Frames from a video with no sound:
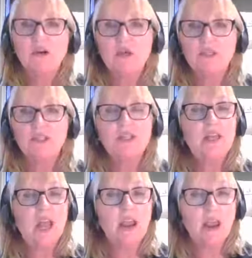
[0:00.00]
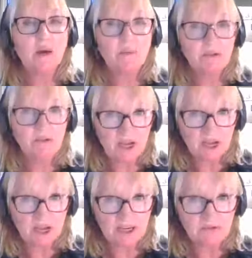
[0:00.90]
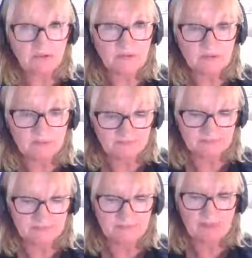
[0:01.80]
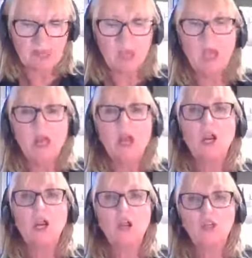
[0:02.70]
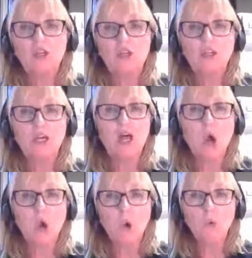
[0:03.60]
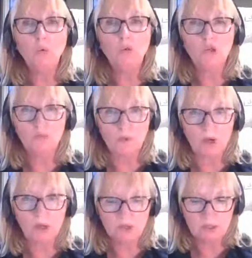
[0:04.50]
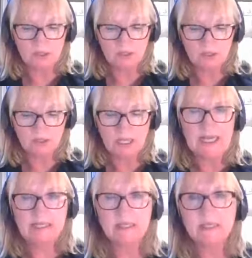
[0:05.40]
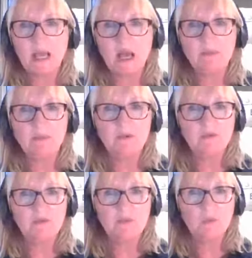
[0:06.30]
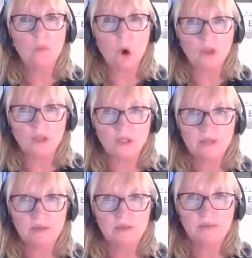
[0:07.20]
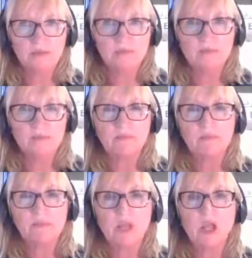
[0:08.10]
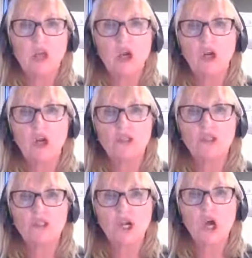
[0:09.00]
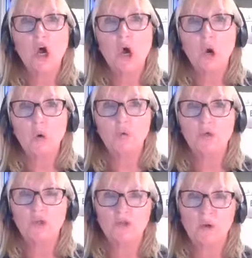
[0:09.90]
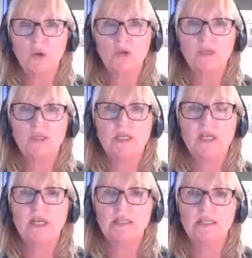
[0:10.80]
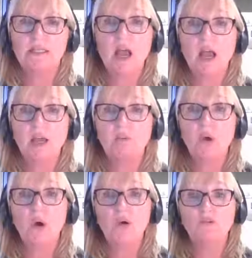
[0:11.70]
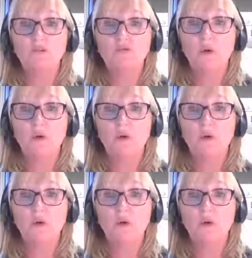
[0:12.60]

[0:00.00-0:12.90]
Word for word: Question number five. Gloucester Old Spot is a type of what? Gloucester Old Spot is a type of